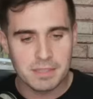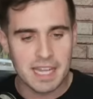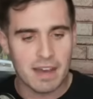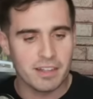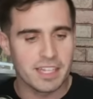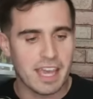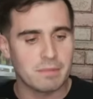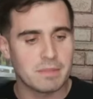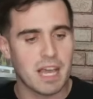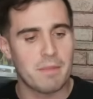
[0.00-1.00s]
Download the
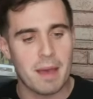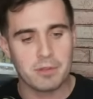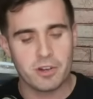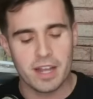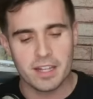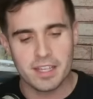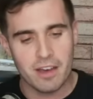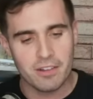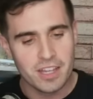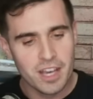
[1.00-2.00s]
Gametime app, create an
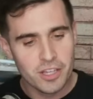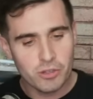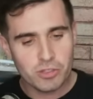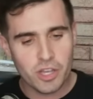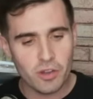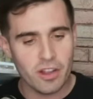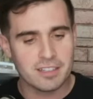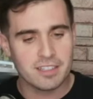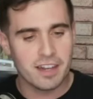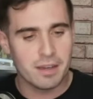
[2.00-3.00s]
account, use code
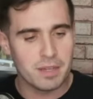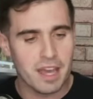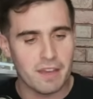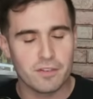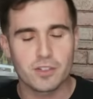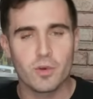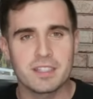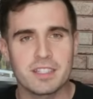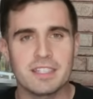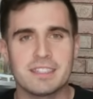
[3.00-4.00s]
LOCKEDONNBA for
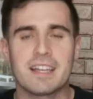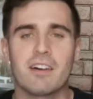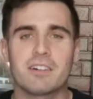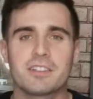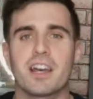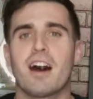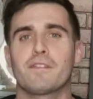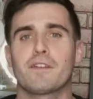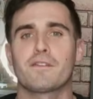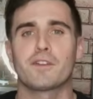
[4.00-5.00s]
$20
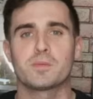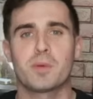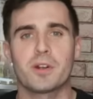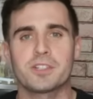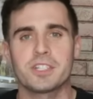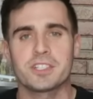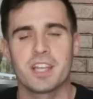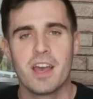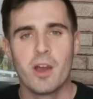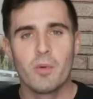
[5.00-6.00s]
off your first purchase.
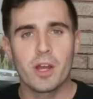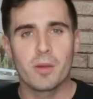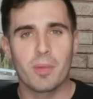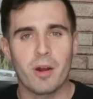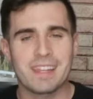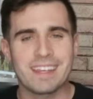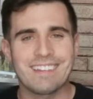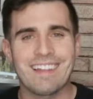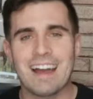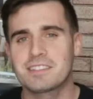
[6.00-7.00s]
We are part of the
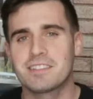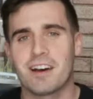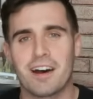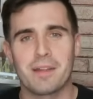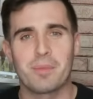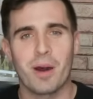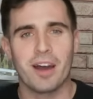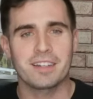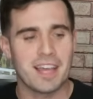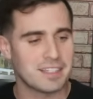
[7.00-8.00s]
Locked On
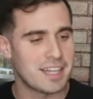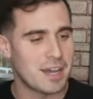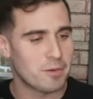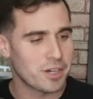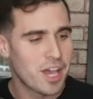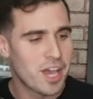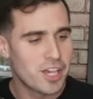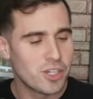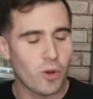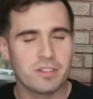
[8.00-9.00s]
Podcast Network,
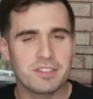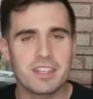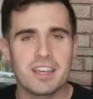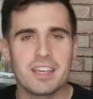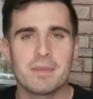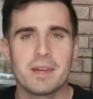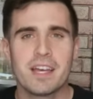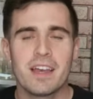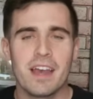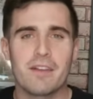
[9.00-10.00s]
your team
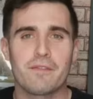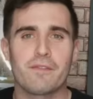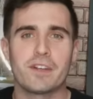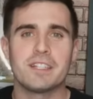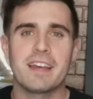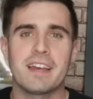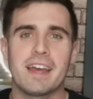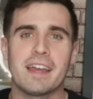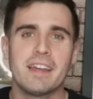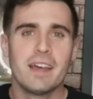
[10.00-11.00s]
every
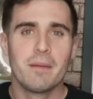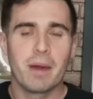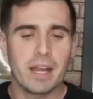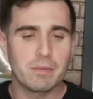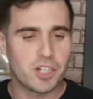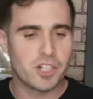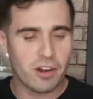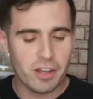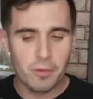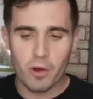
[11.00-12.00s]
day. My name's
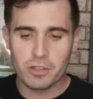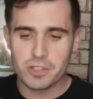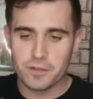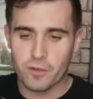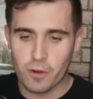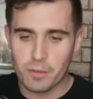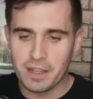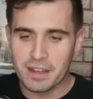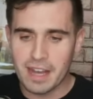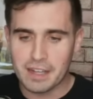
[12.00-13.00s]
Charlie Walter,
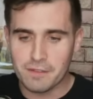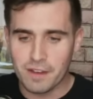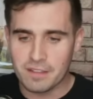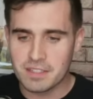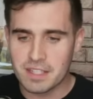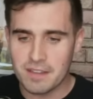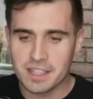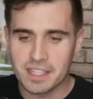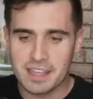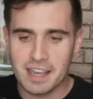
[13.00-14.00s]
formerly at
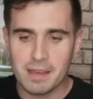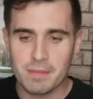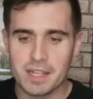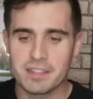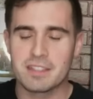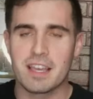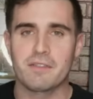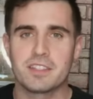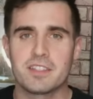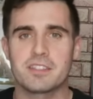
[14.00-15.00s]
95.7 The Game in
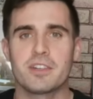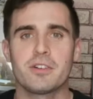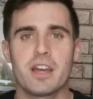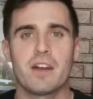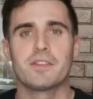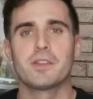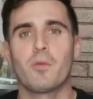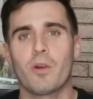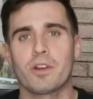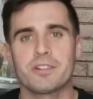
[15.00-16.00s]
San Francisco. Covered the
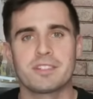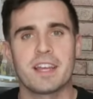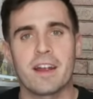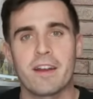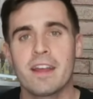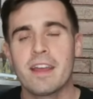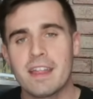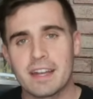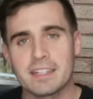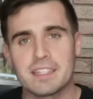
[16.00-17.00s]
Warriors there.
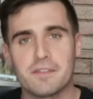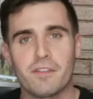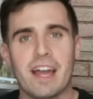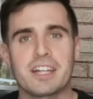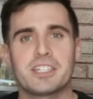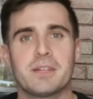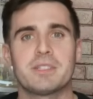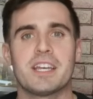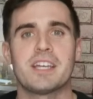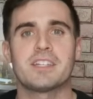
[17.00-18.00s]
That is the flagship
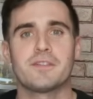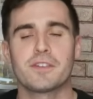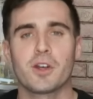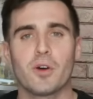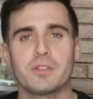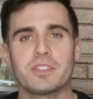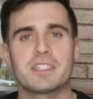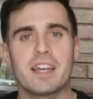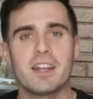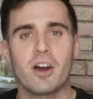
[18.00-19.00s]
station for Golden
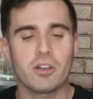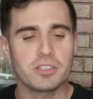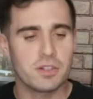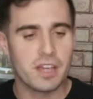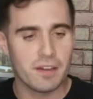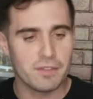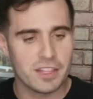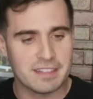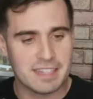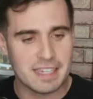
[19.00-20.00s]
State. Also
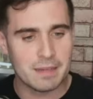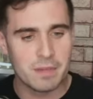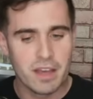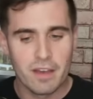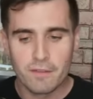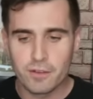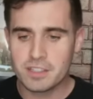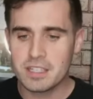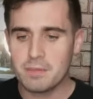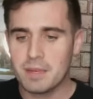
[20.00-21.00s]
covered the team for
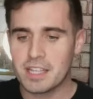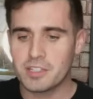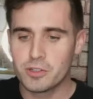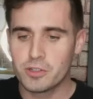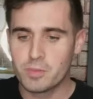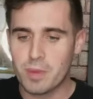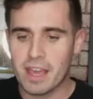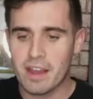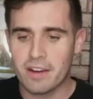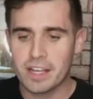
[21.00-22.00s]
CBS News
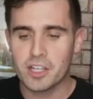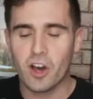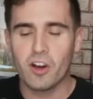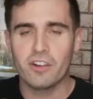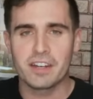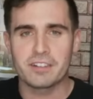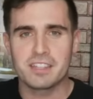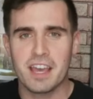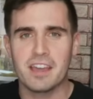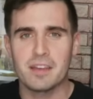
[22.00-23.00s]
Bay Area, call
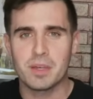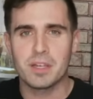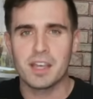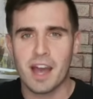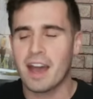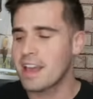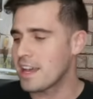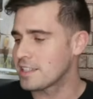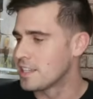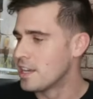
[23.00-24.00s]
letters
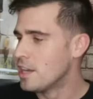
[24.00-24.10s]
KPIX.